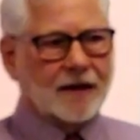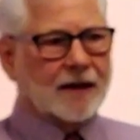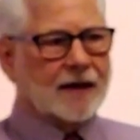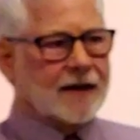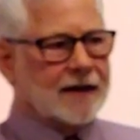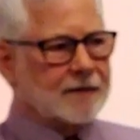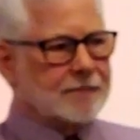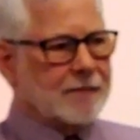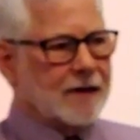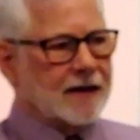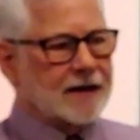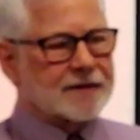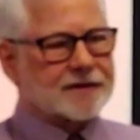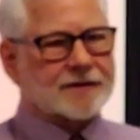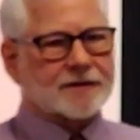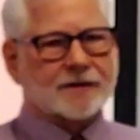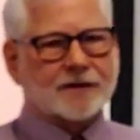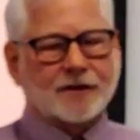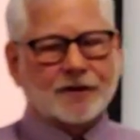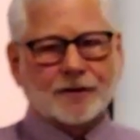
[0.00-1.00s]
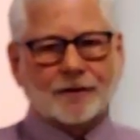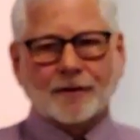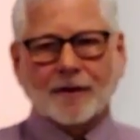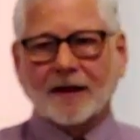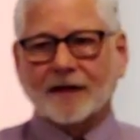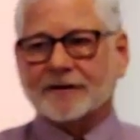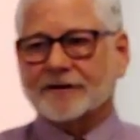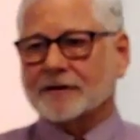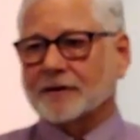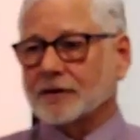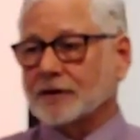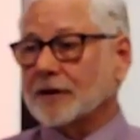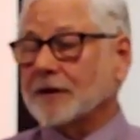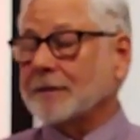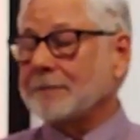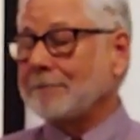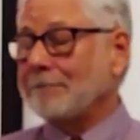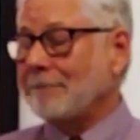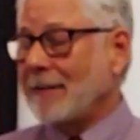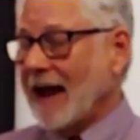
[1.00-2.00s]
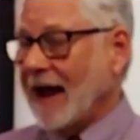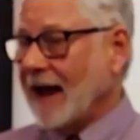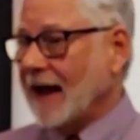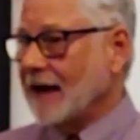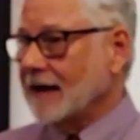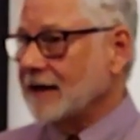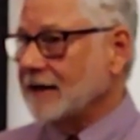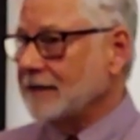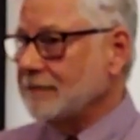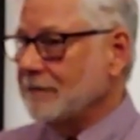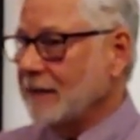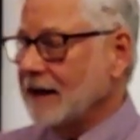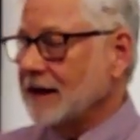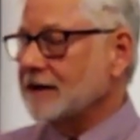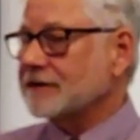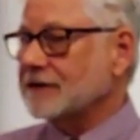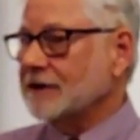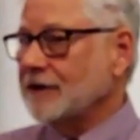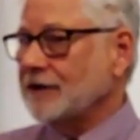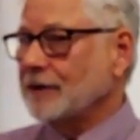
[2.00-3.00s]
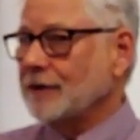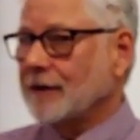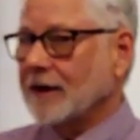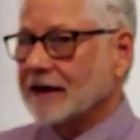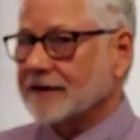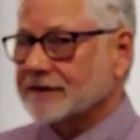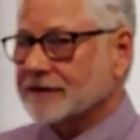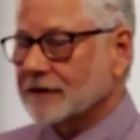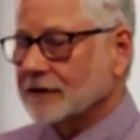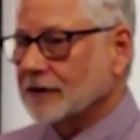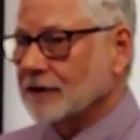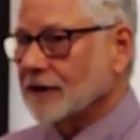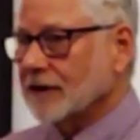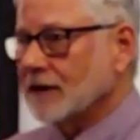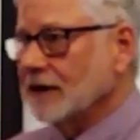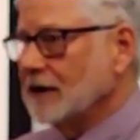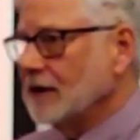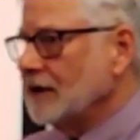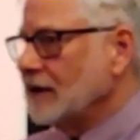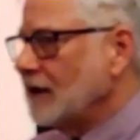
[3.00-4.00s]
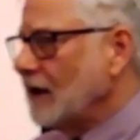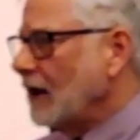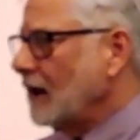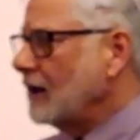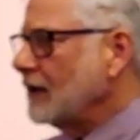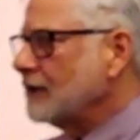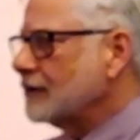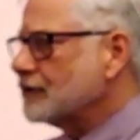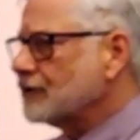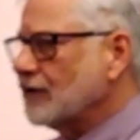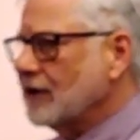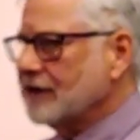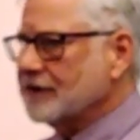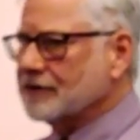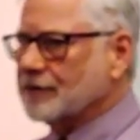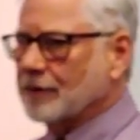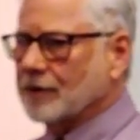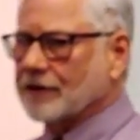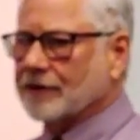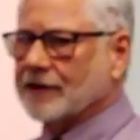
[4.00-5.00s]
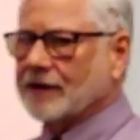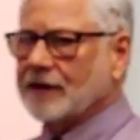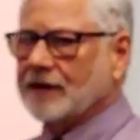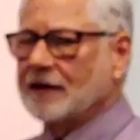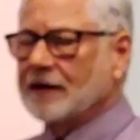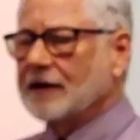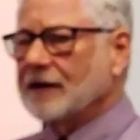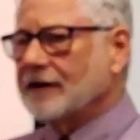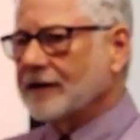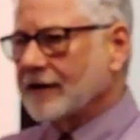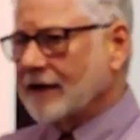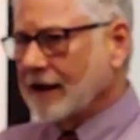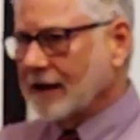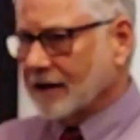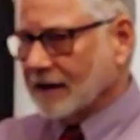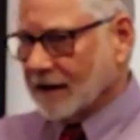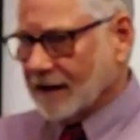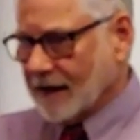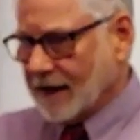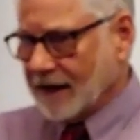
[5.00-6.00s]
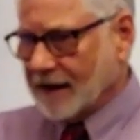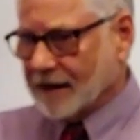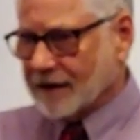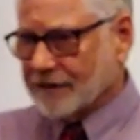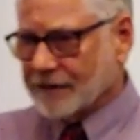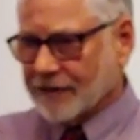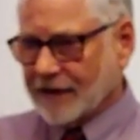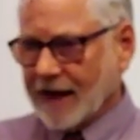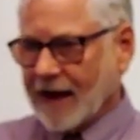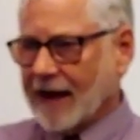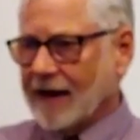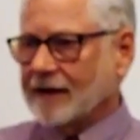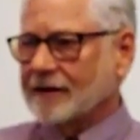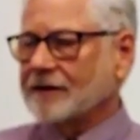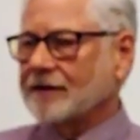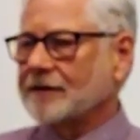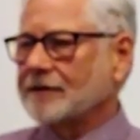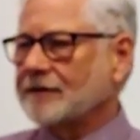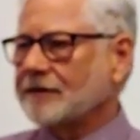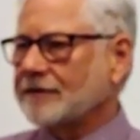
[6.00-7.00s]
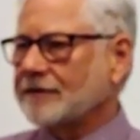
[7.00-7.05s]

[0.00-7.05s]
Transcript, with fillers: He makes the U.S. look bad. He makes the U.S. look untrustworthy. They like that.